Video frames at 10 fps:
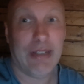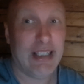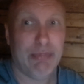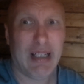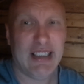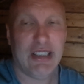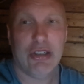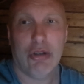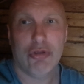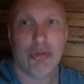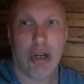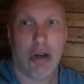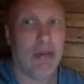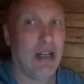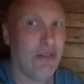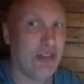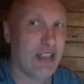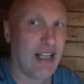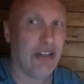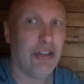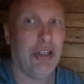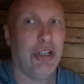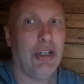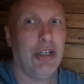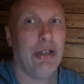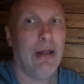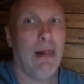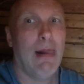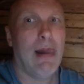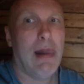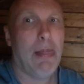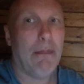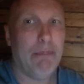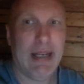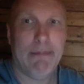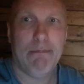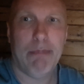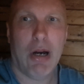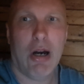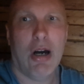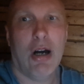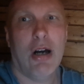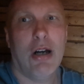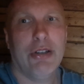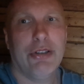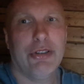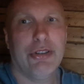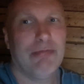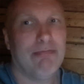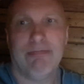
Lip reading: It basically told them all, Ray of the Dragon, The Big Boss,